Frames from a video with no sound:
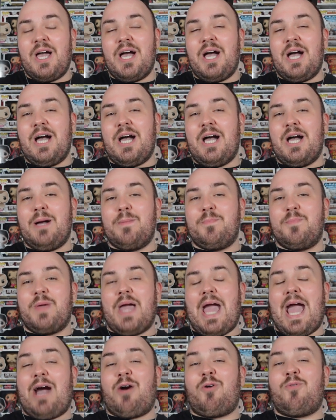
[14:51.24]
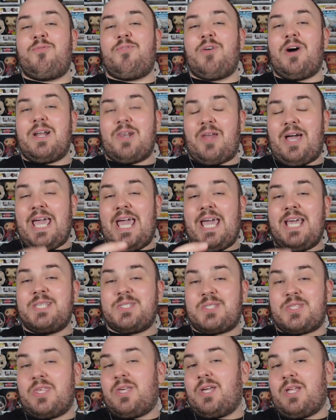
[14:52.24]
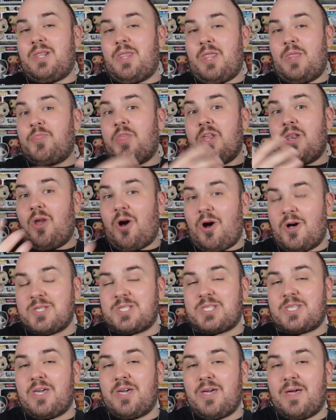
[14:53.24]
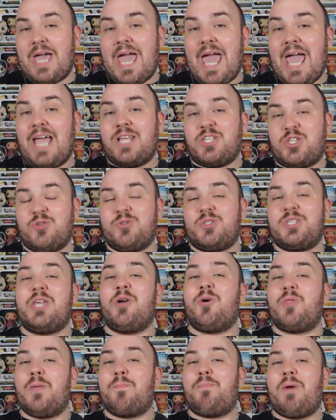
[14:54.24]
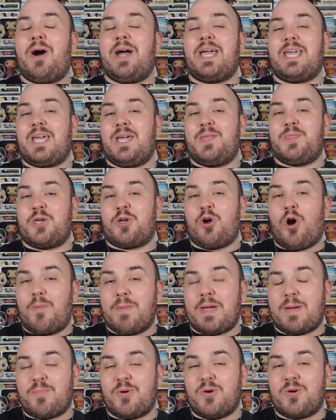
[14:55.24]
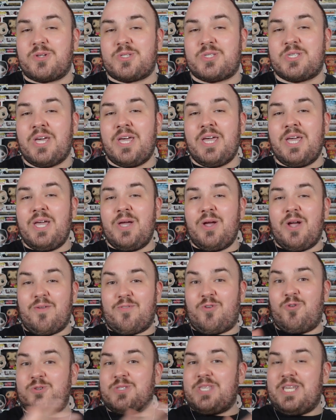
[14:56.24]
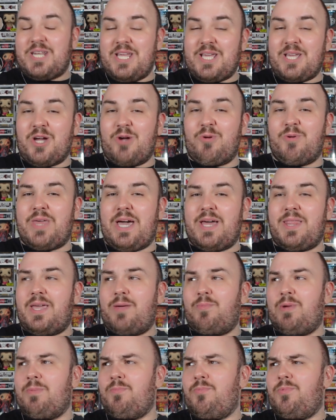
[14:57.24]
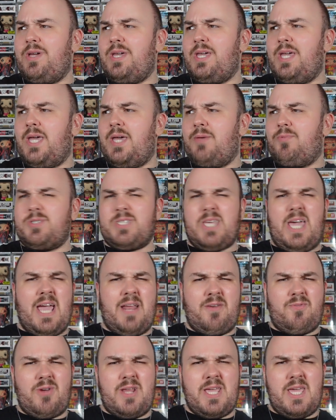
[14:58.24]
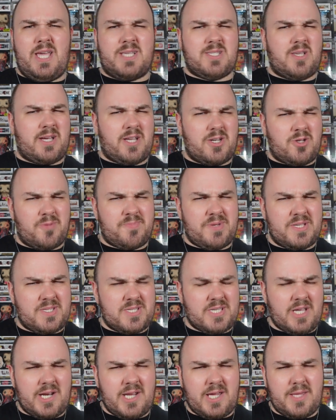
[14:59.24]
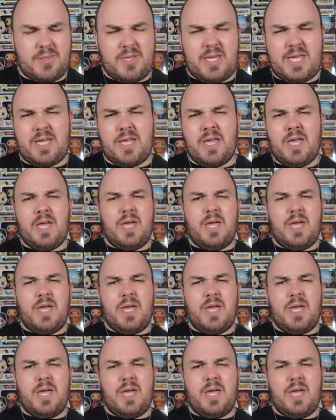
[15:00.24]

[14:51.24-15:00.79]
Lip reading: Alpha, like he's the last head you see on the pike in the comic books. Of course, they didn't go with that. They went with, was it Henry, his like adopted son, I think.